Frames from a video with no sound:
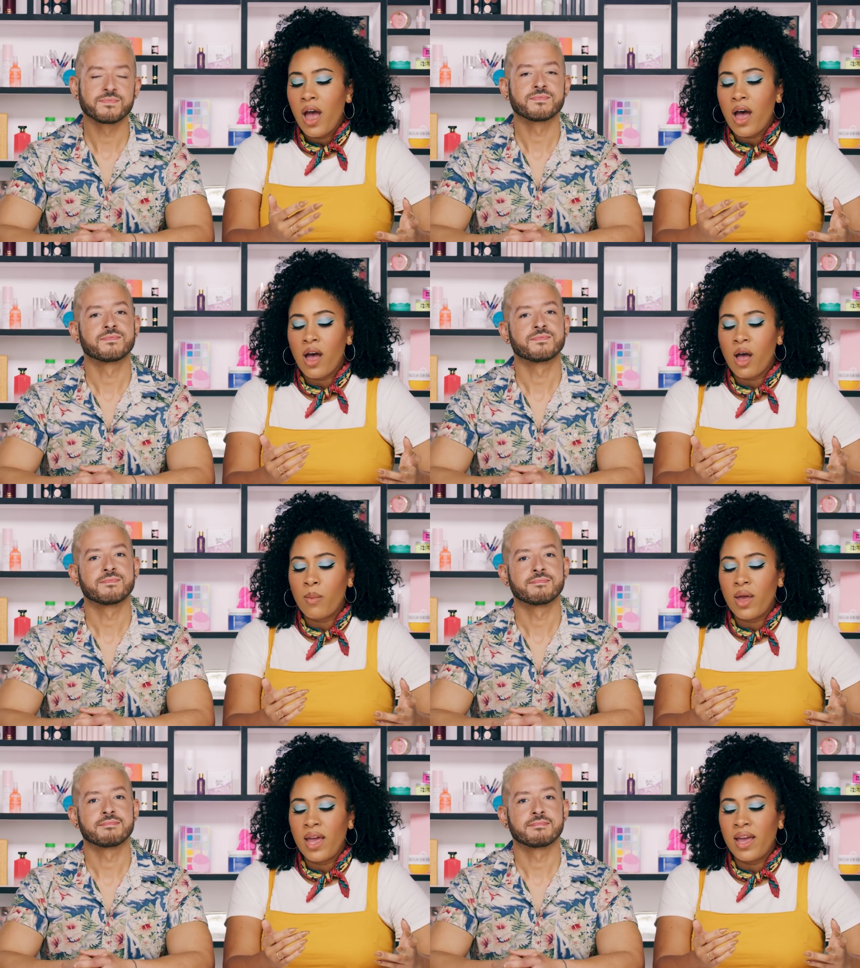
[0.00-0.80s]

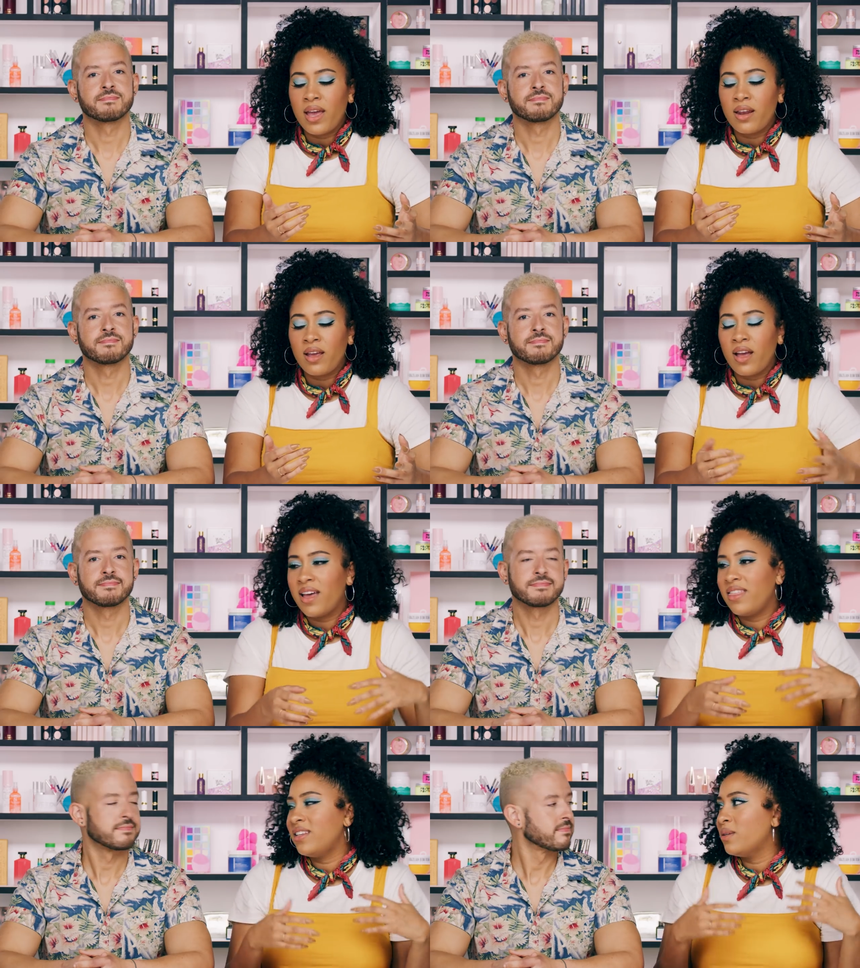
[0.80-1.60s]
Speaker 1: Um, and
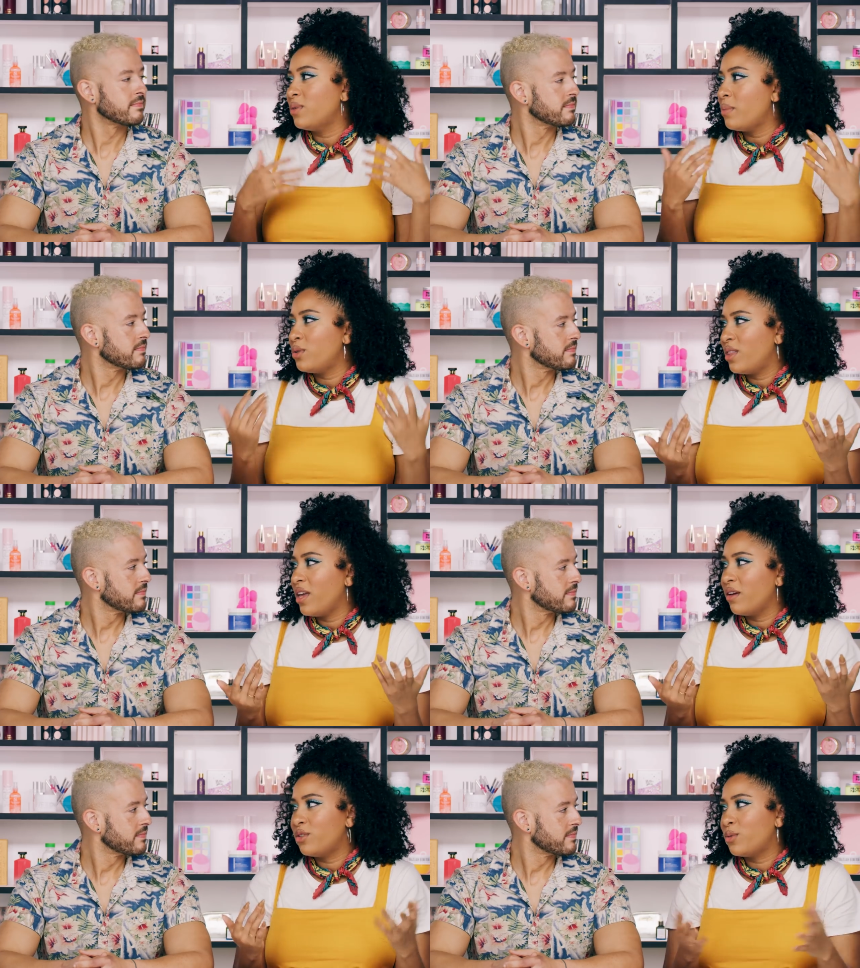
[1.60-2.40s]
I think sometimes you
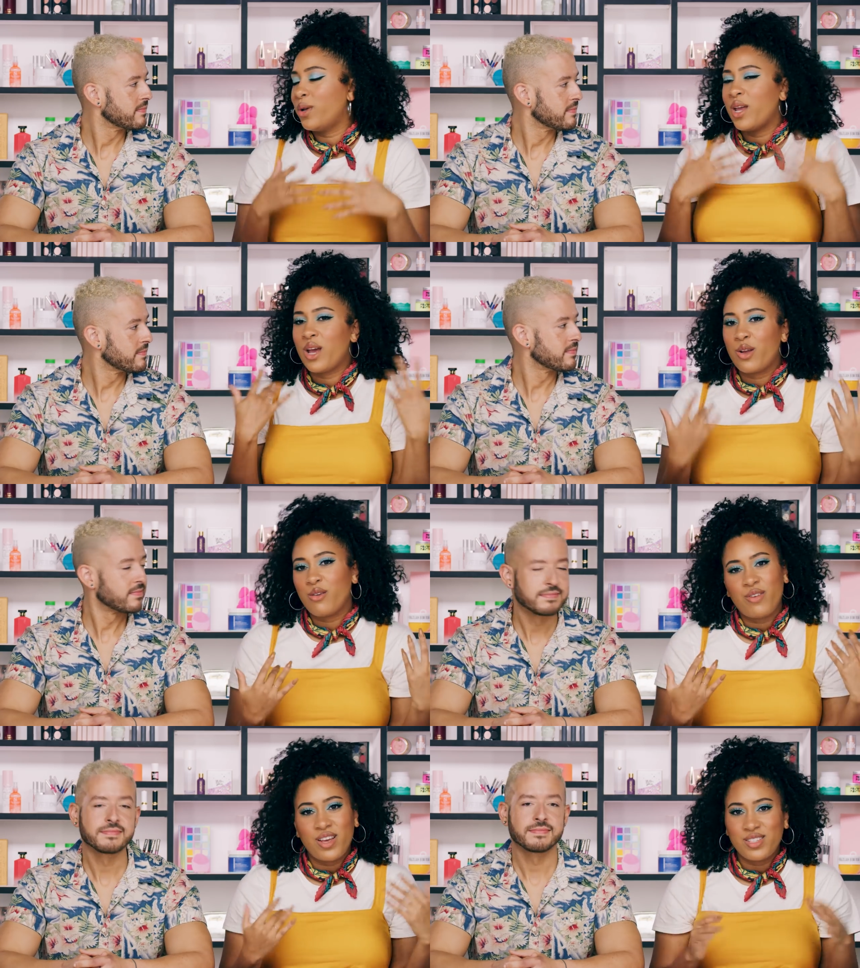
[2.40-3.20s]
think of just putting it on
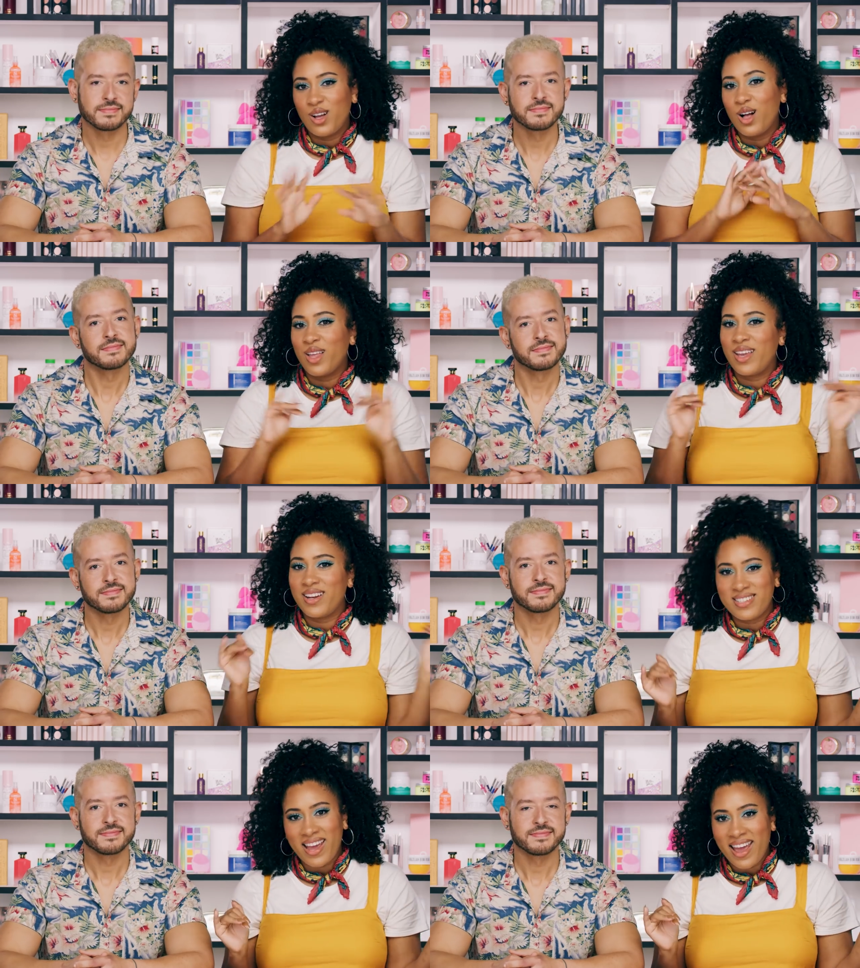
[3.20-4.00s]
your face and calling
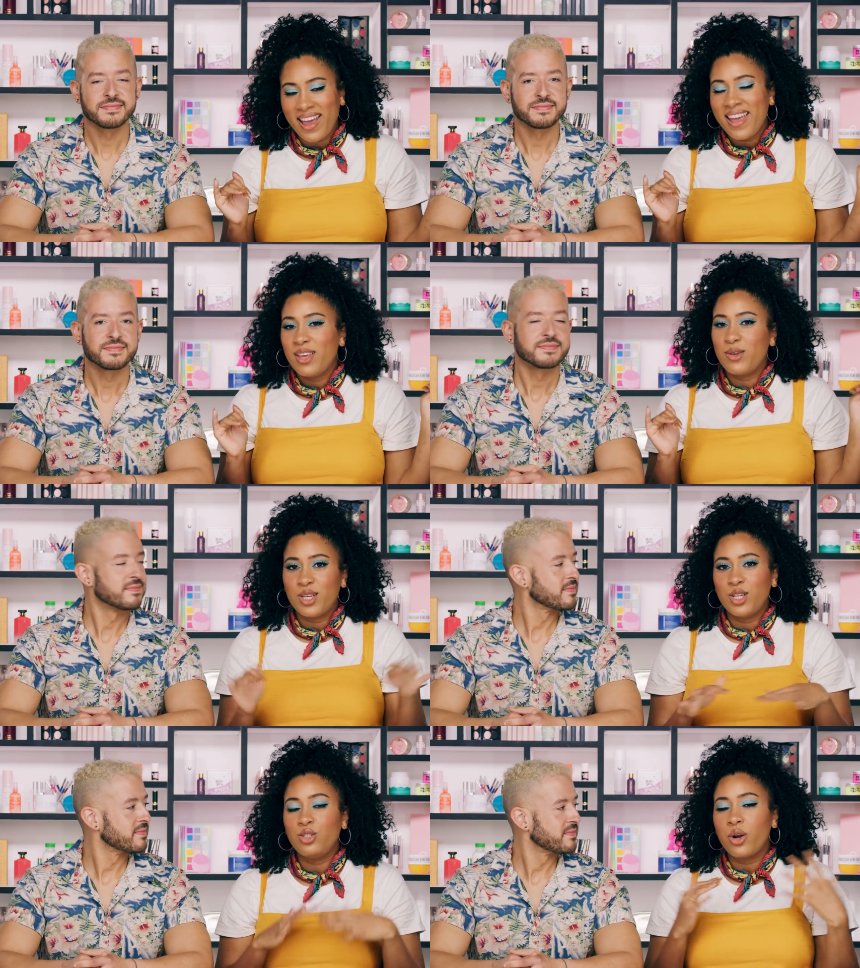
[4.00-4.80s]
it a day
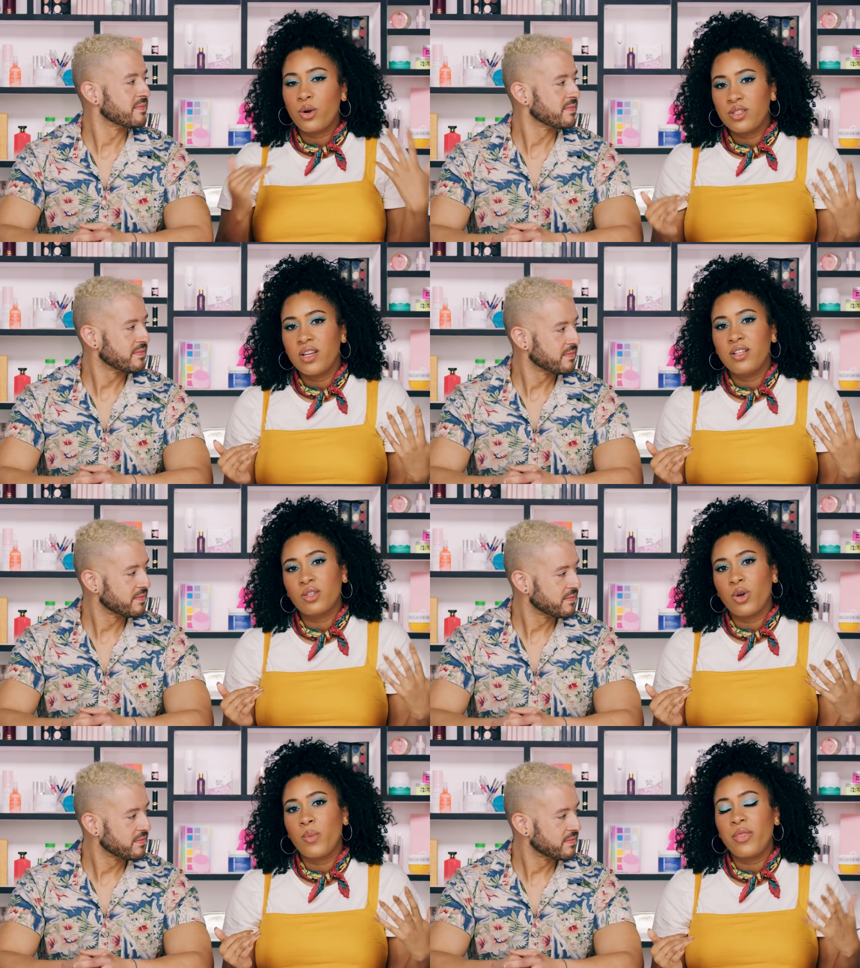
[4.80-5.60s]
using a general sunscreen,